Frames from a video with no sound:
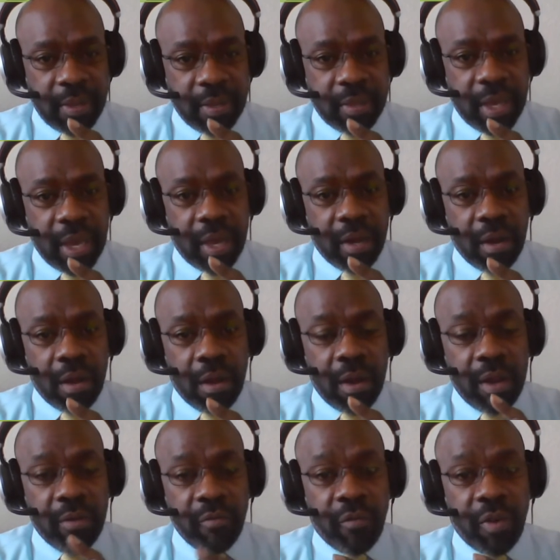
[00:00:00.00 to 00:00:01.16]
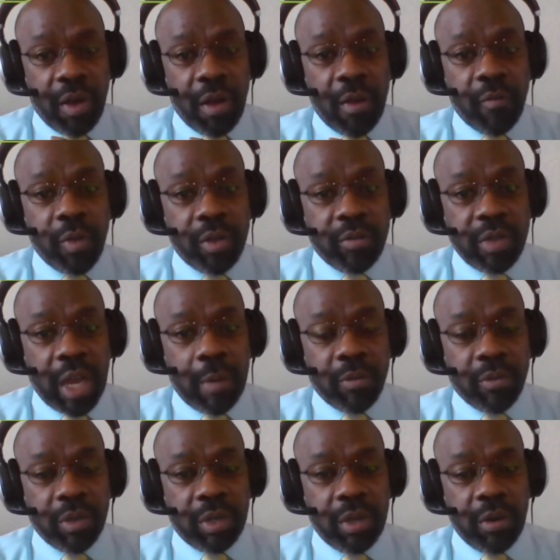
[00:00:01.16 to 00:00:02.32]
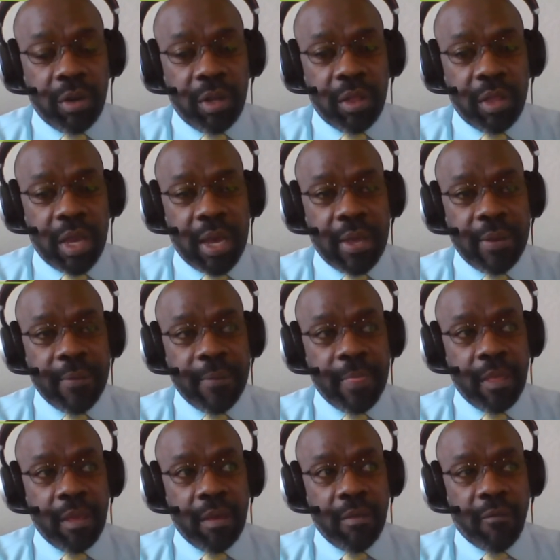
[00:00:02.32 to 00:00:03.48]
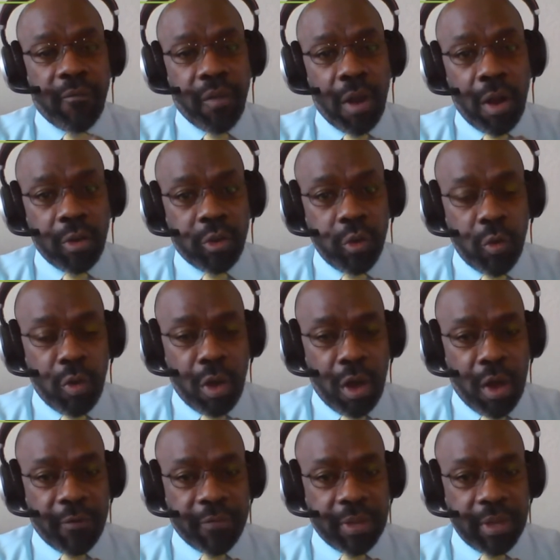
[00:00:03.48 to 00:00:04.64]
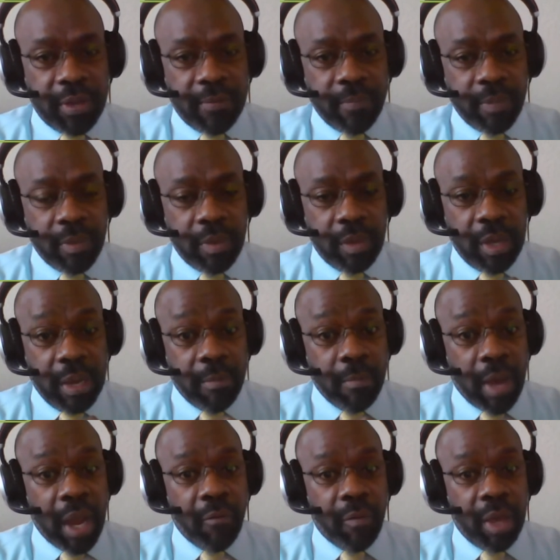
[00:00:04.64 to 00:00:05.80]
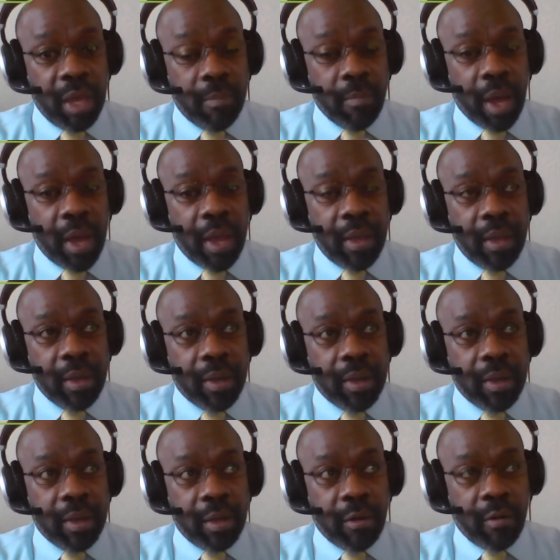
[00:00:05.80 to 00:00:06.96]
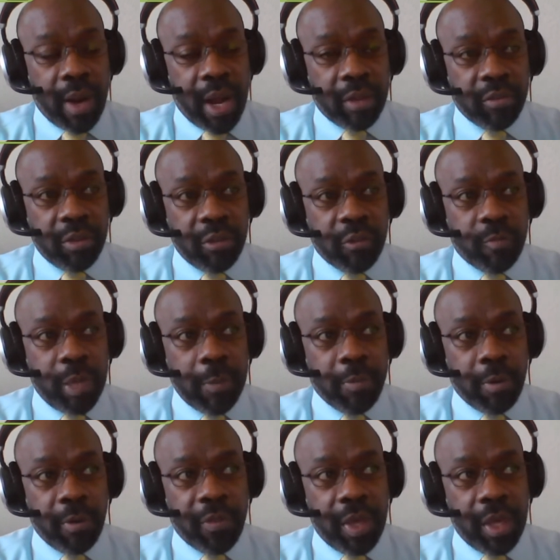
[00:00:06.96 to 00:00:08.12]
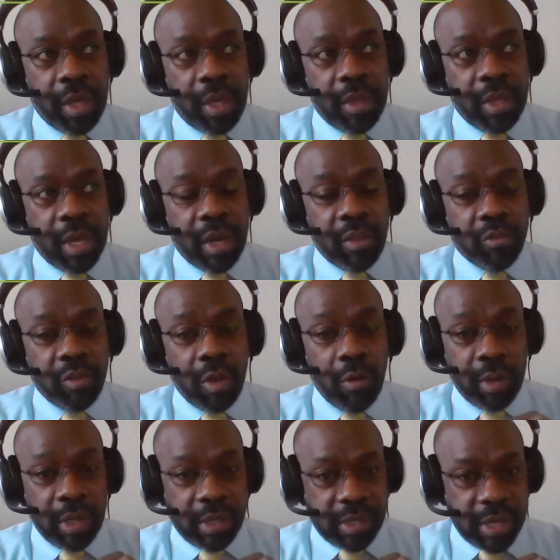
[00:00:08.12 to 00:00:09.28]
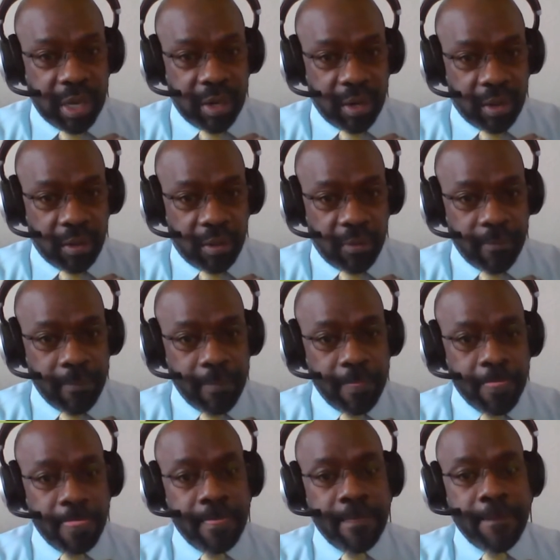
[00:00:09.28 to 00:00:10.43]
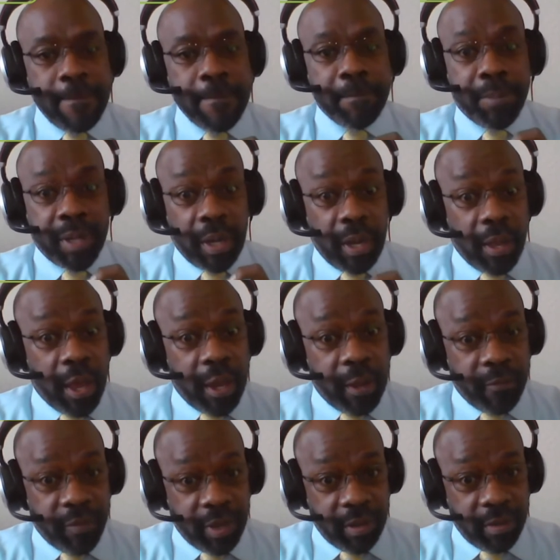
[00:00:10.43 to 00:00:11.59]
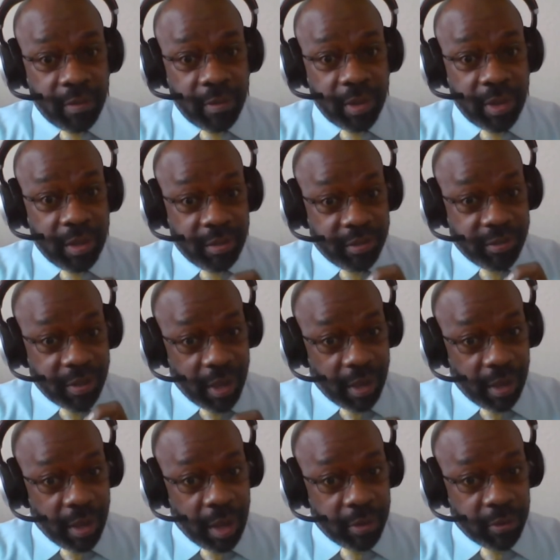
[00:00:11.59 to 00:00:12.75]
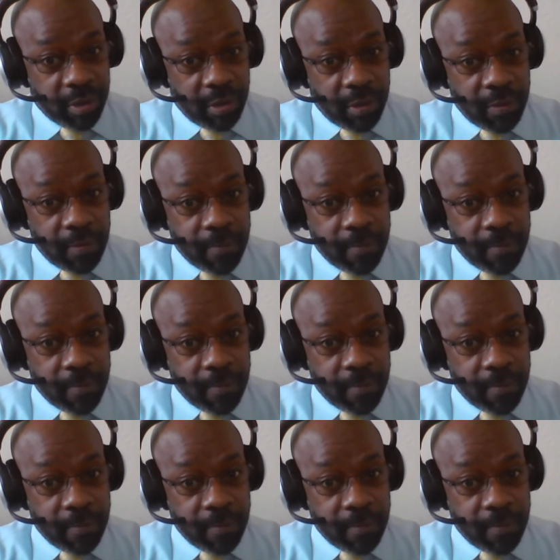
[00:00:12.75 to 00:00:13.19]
that are involved with cybersecurity that far too often in my in my uh, interactions people are thinking that it's only technical but a lot of it is psychological